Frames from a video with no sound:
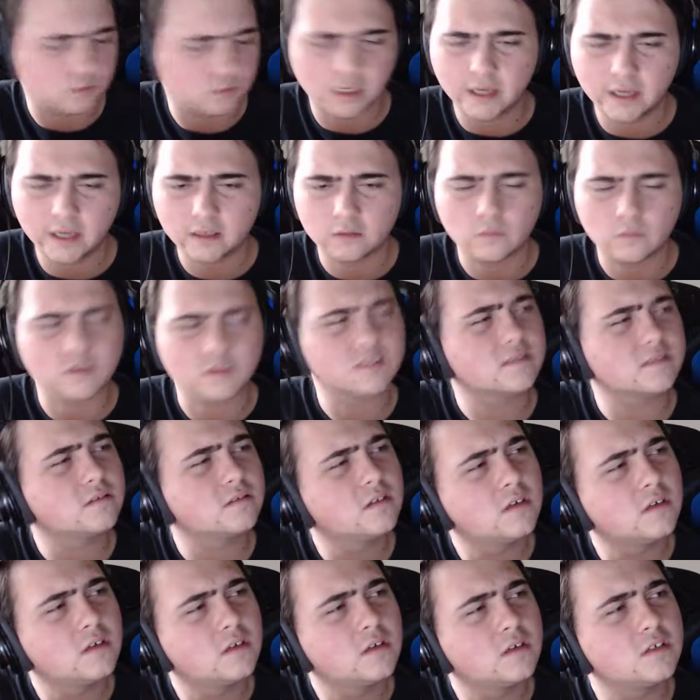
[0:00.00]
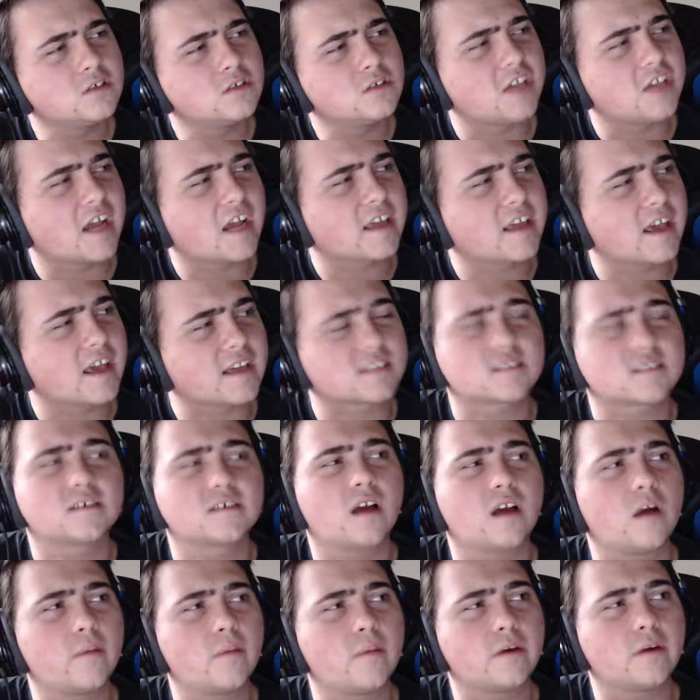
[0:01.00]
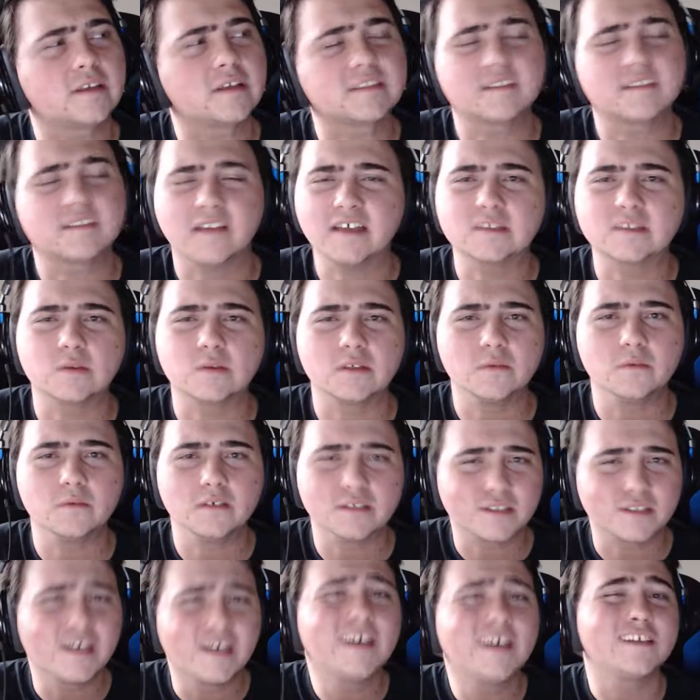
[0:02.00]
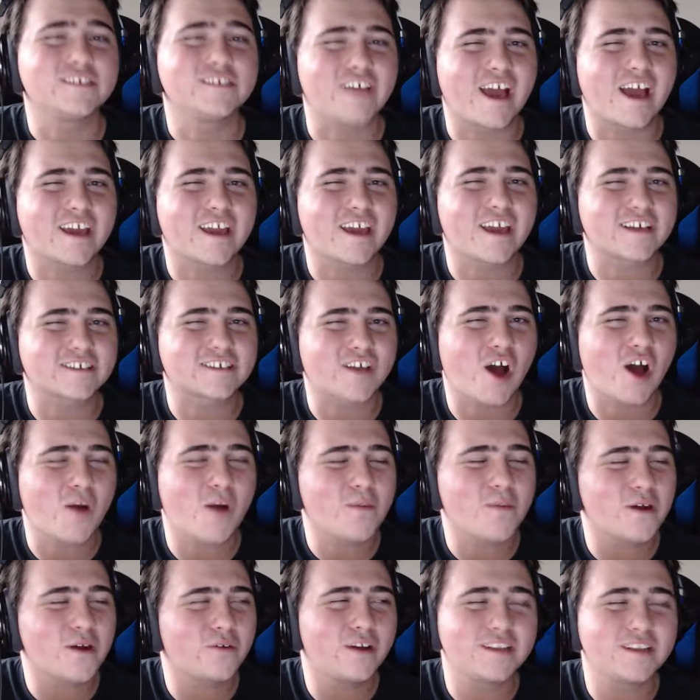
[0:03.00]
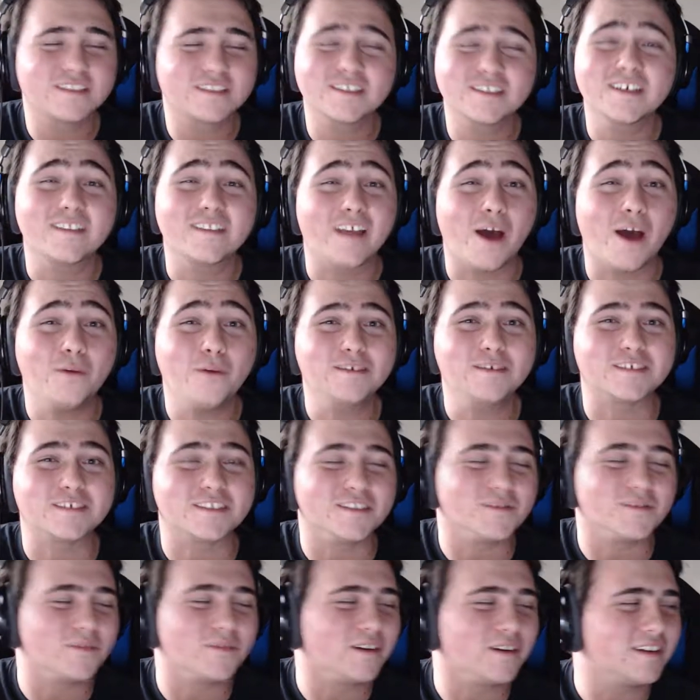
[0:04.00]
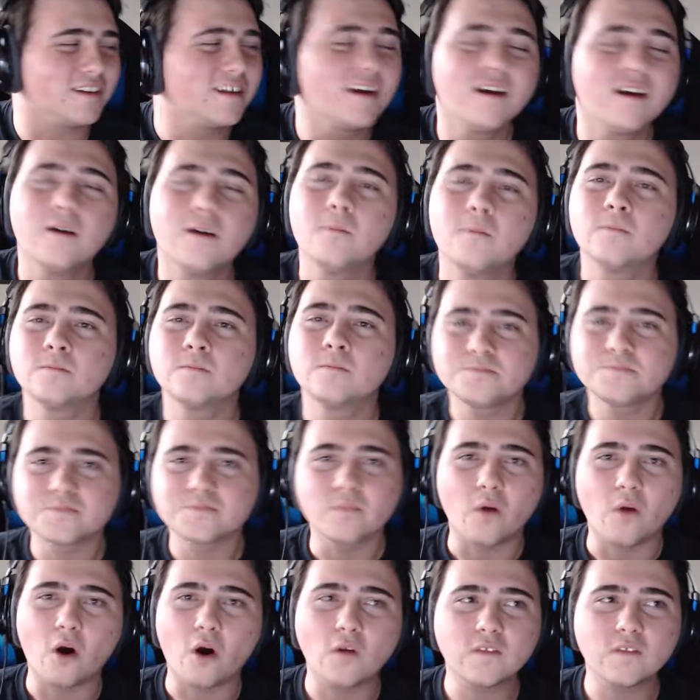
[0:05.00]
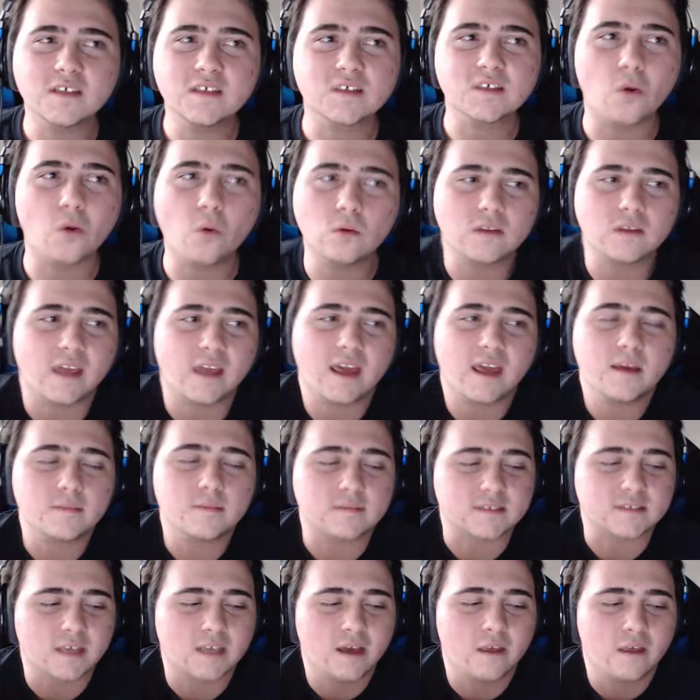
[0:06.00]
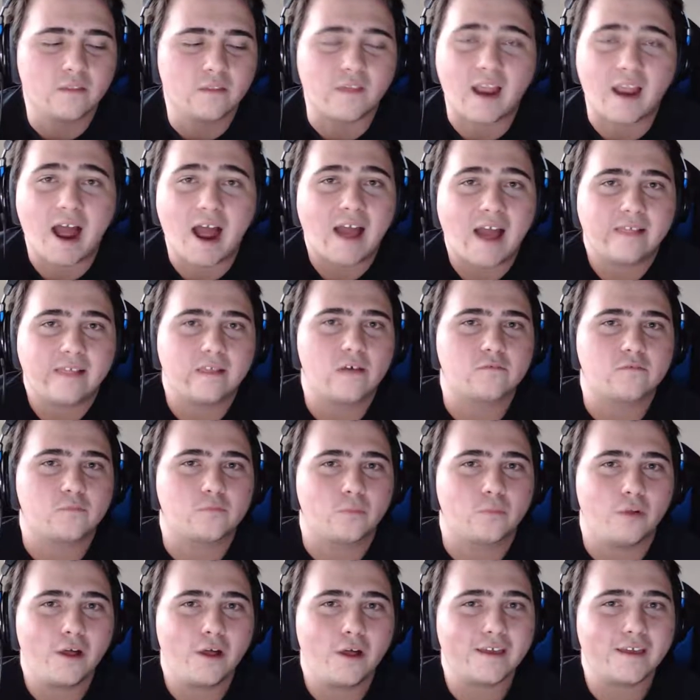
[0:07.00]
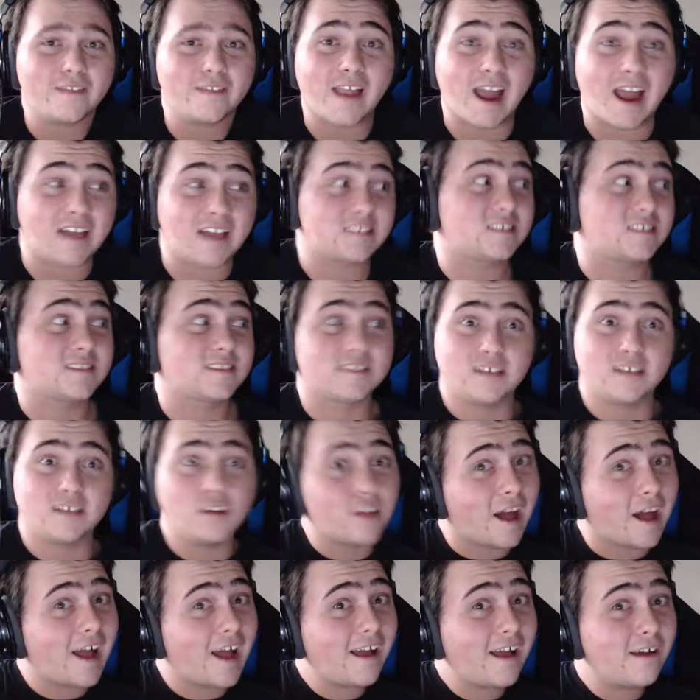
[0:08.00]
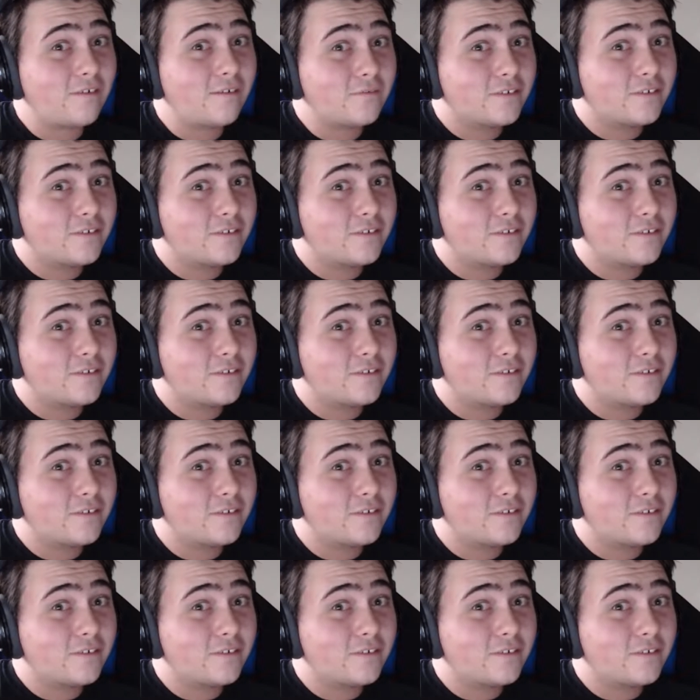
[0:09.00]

what? Jack X Combat Racing, that's what it was. Jack X Combat Racing, that was a good one. All these old games that I loved playing that I still have